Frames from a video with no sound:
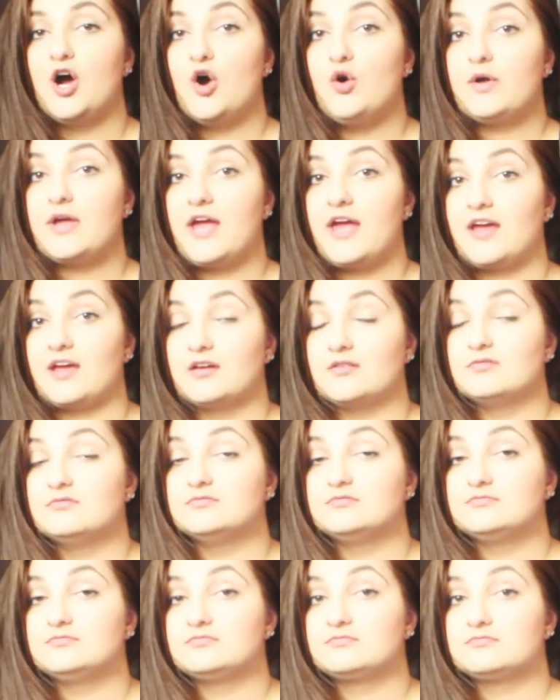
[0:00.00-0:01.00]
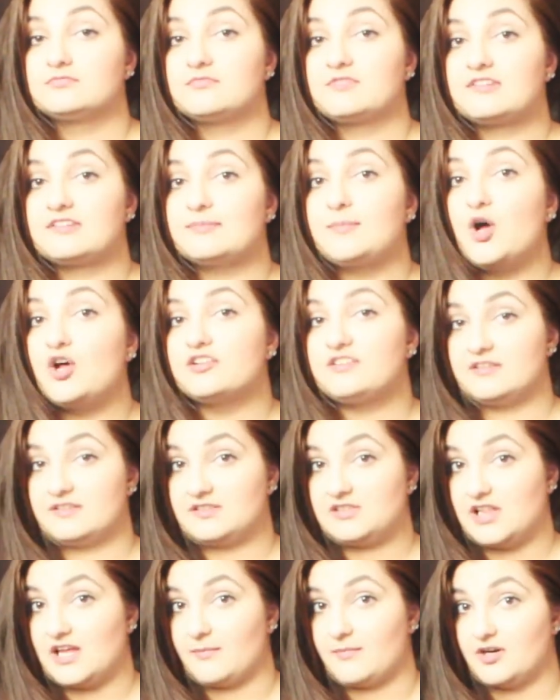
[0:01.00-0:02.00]
Okay, small
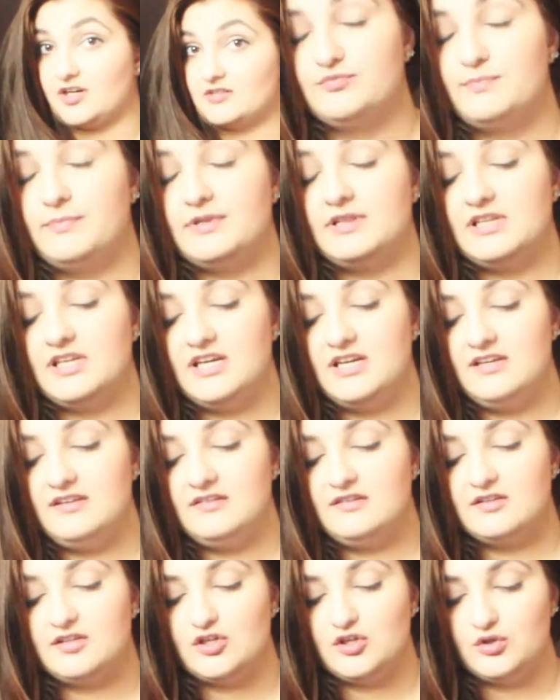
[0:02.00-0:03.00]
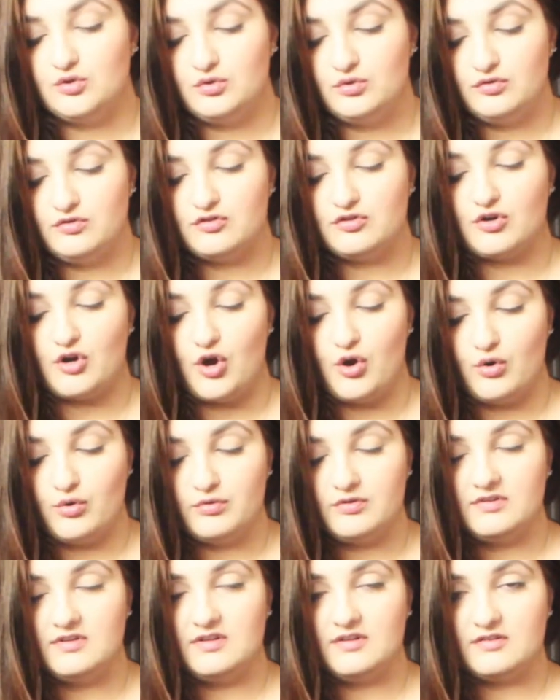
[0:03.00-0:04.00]
disclaimer. Please use your
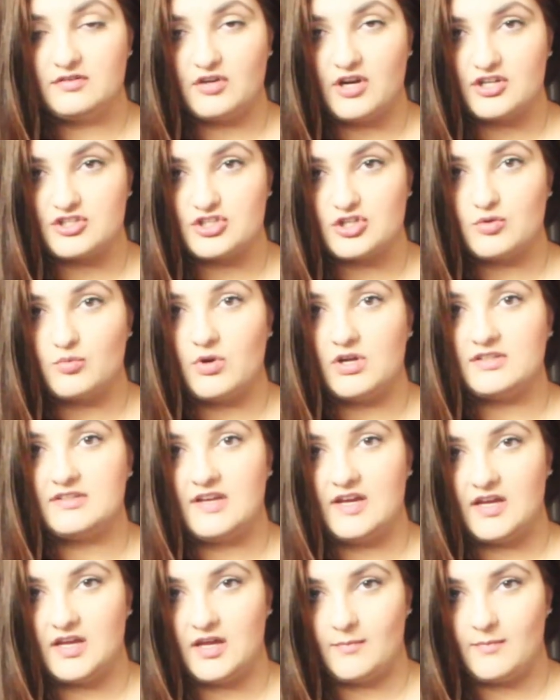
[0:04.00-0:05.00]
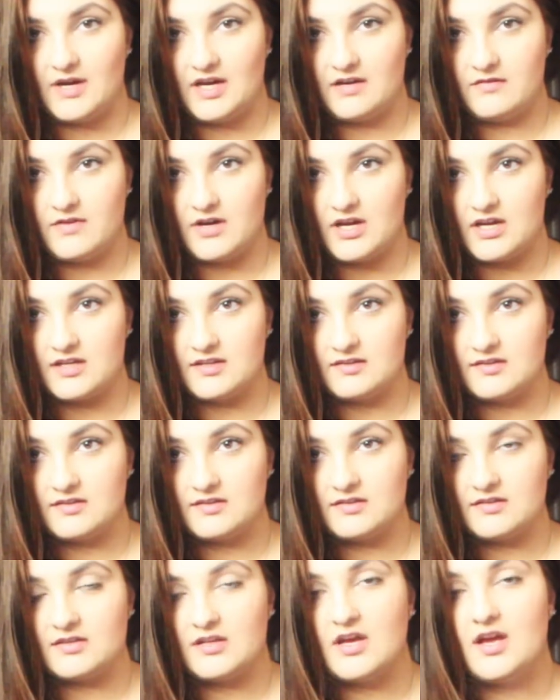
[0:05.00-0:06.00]
own discretion while taking my
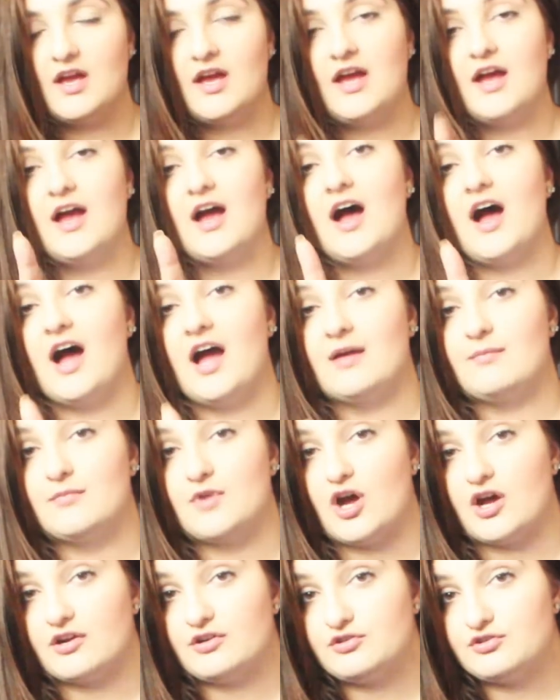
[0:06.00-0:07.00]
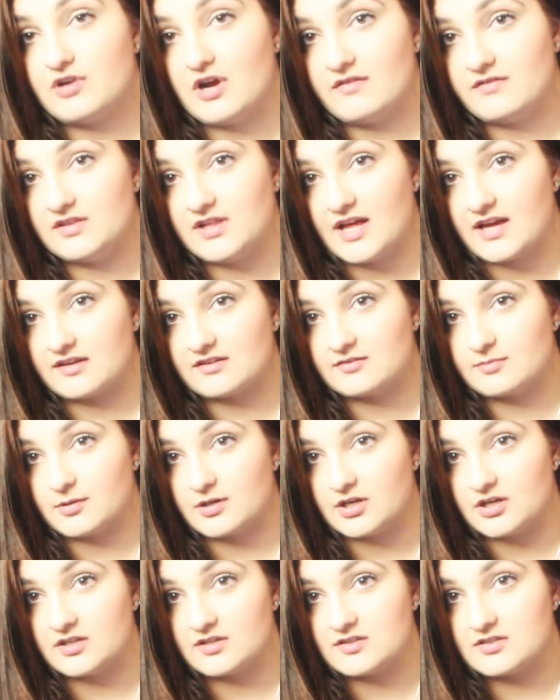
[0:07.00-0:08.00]
advice. I'm not a travel
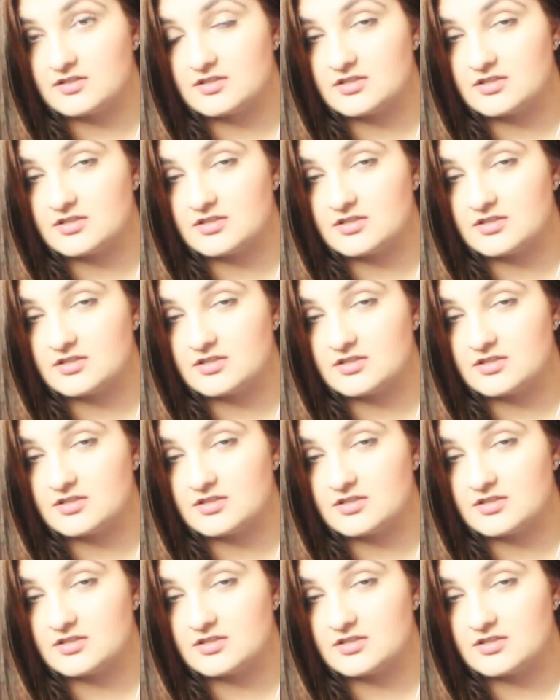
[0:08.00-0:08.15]
expert.